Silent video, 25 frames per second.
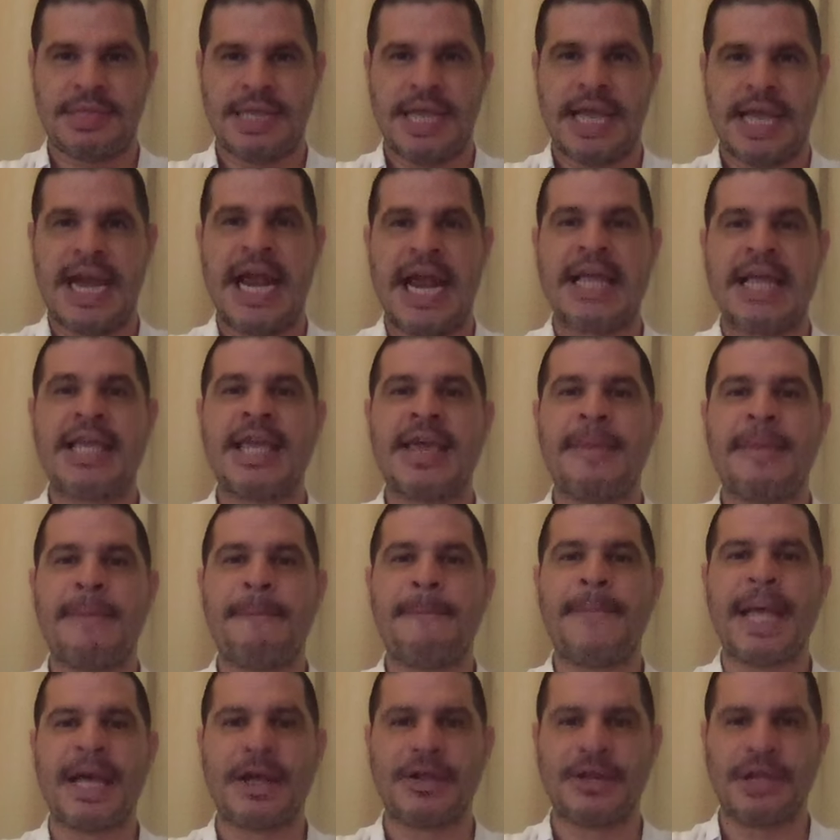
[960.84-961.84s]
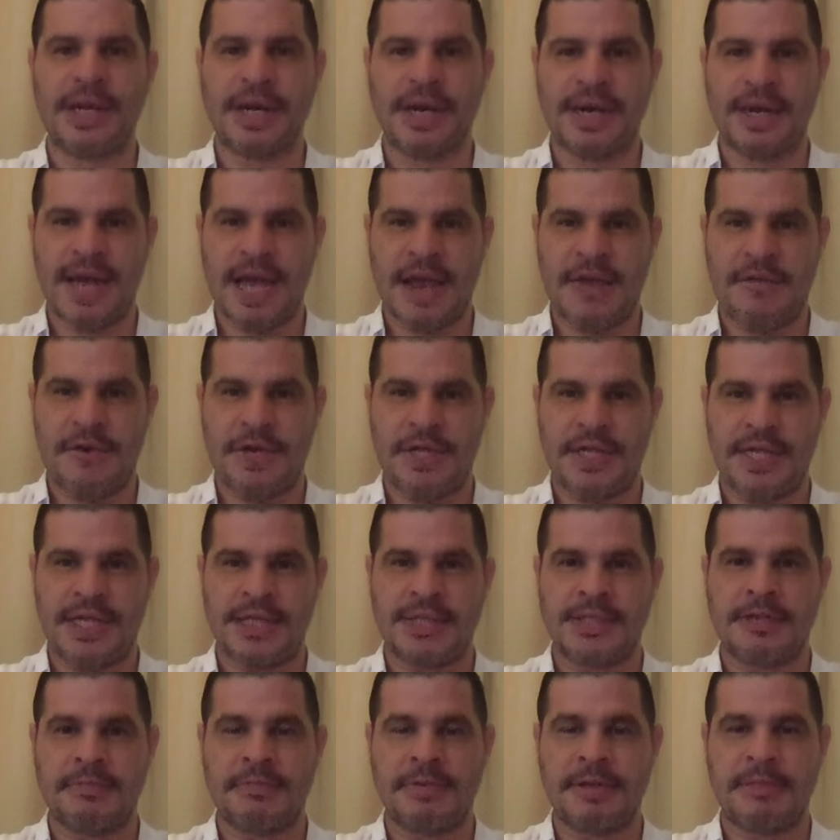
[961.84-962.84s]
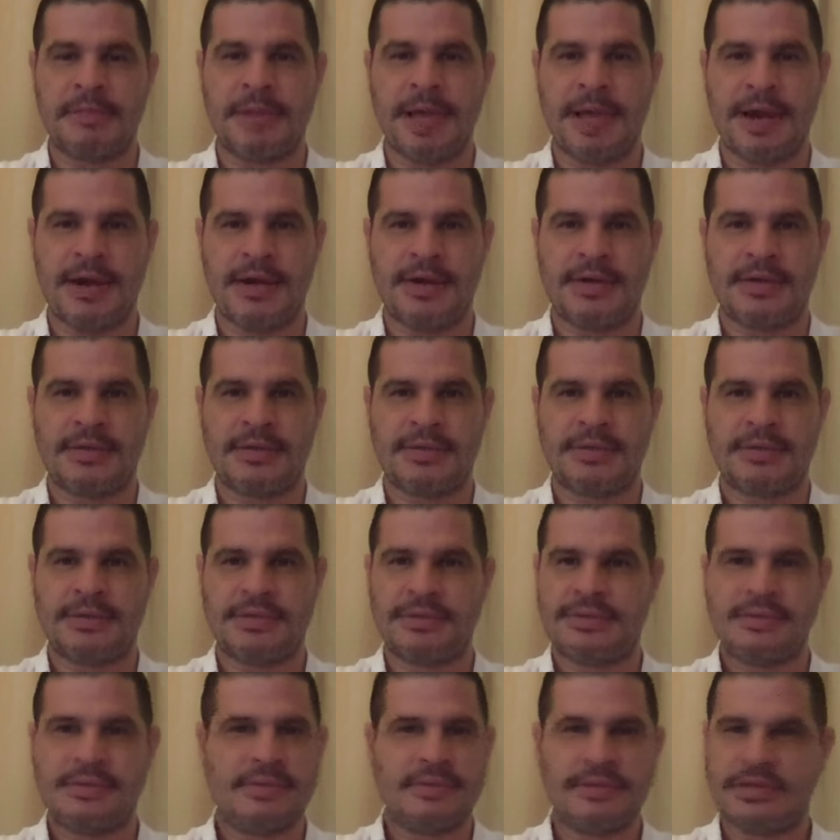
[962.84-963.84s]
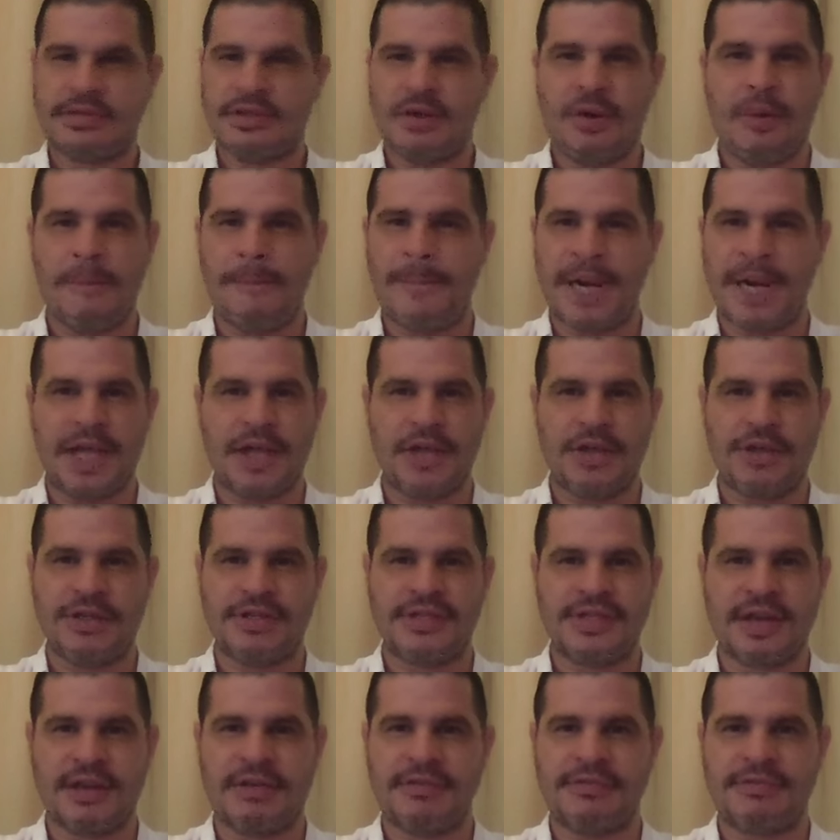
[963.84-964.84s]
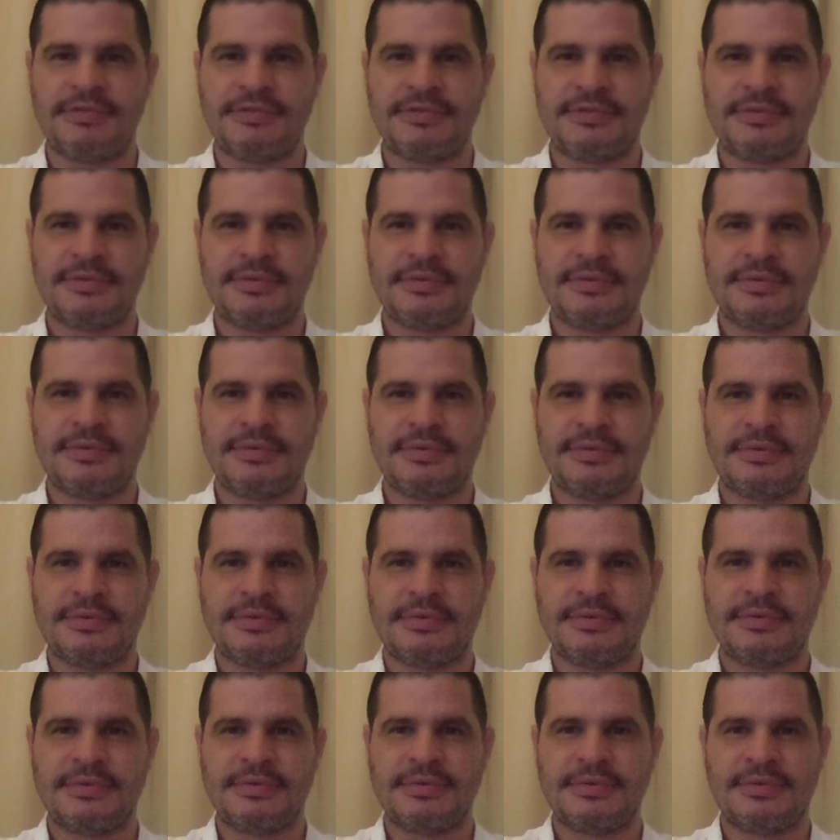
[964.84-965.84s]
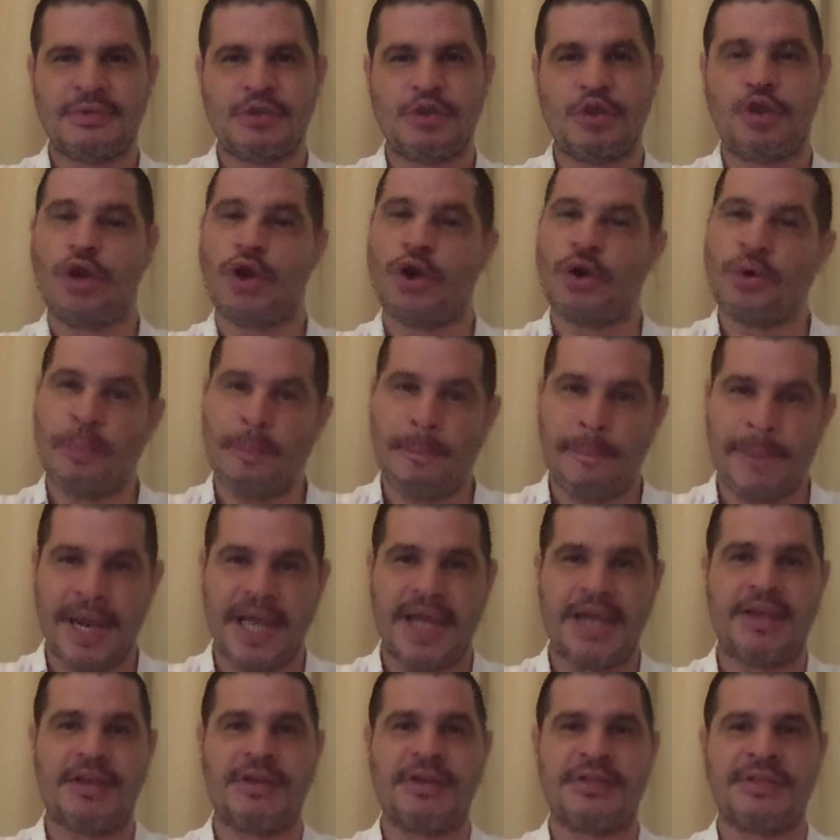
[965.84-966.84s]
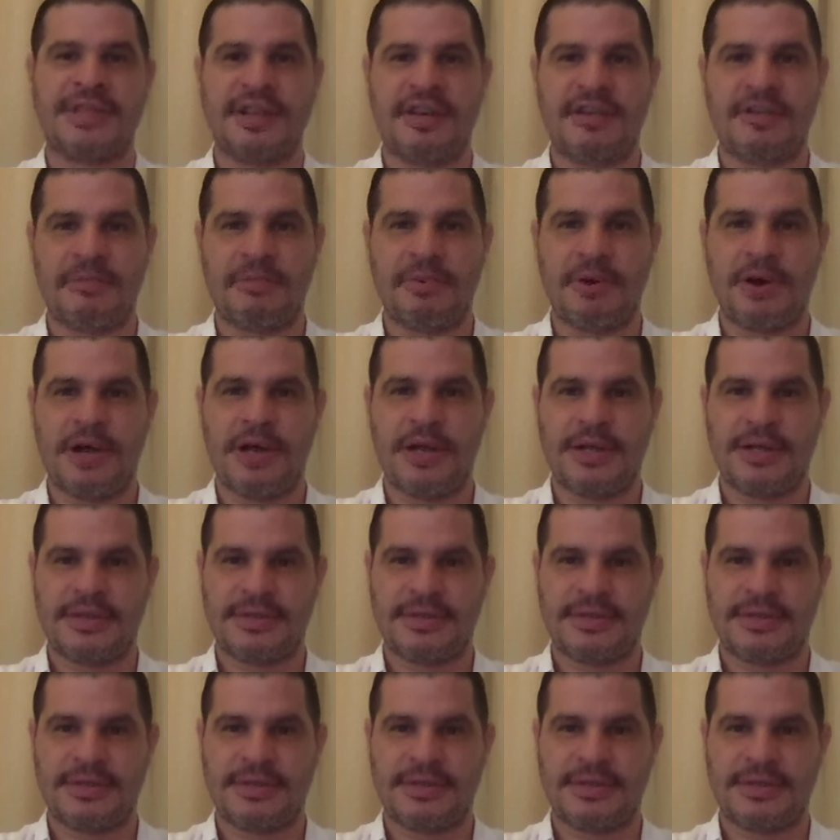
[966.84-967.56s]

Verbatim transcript: And I keep building it every day to be better. Don't play yourself. Don't play yourself, boy.